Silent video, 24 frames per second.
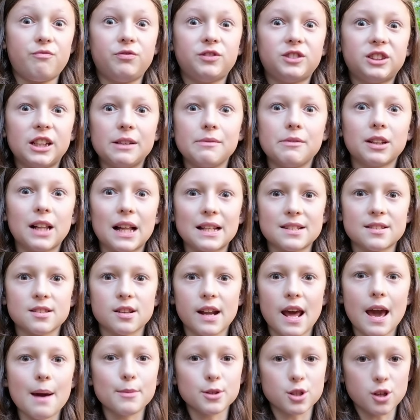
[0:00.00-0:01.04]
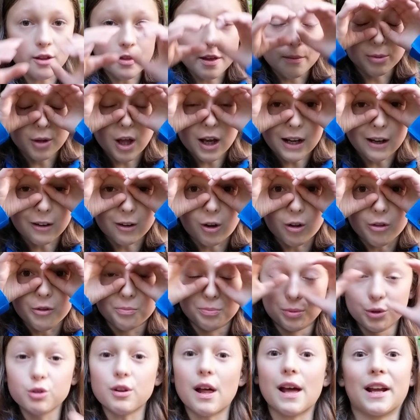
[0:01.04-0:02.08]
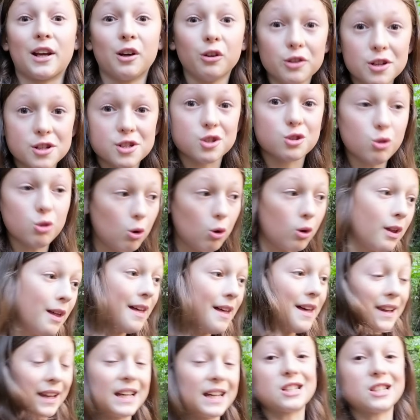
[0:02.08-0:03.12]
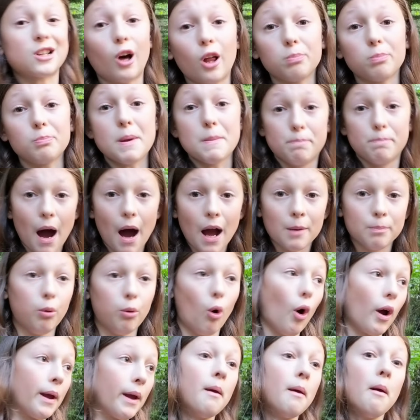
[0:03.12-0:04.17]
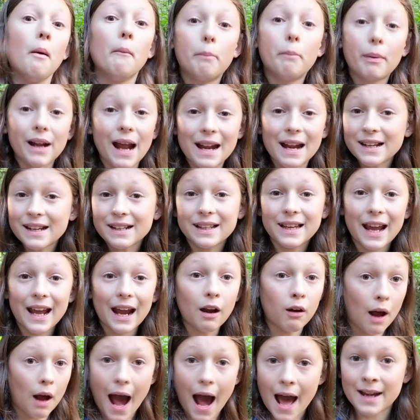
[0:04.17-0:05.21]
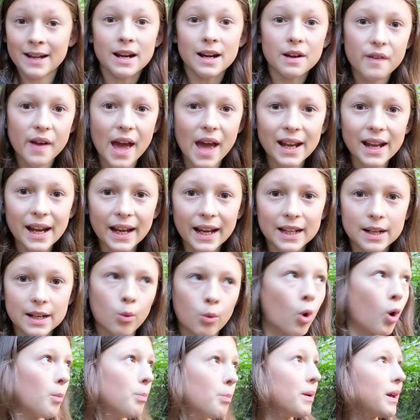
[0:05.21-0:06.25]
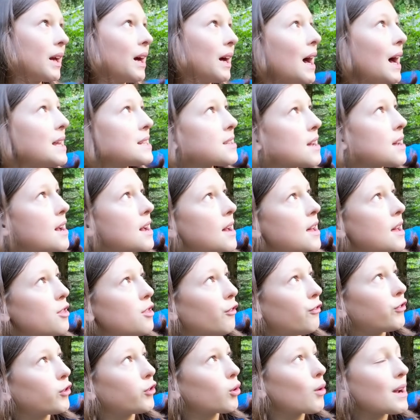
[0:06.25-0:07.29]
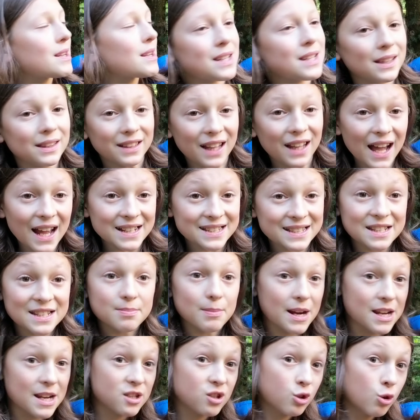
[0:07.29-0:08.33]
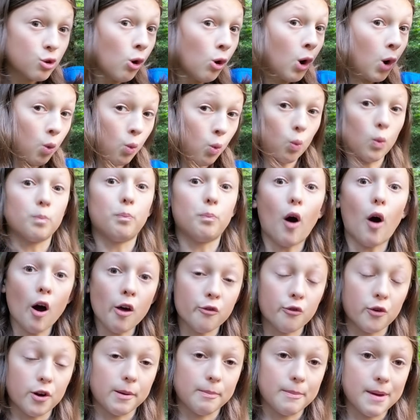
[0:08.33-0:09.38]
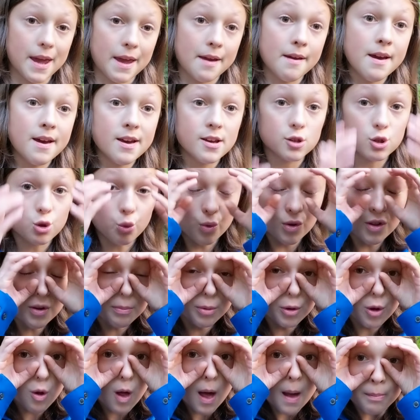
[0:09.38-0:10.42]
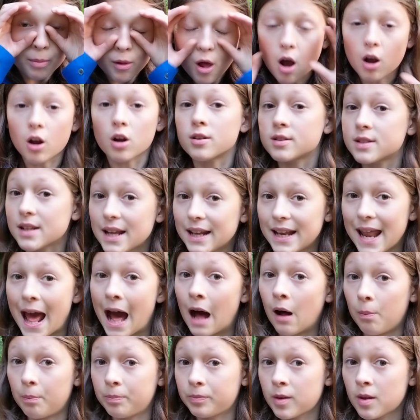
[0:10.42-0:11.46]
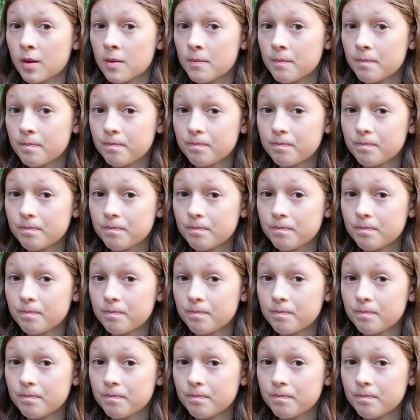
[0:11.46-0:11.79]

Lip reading: cheap glasses on Amazon that block out all the blue light. Go to school, kids called me bug boy. But I didn't care. I didn't have a headache anymore because the fluorescent lights at my school were bothering me. So with the blue light blockers, it helped.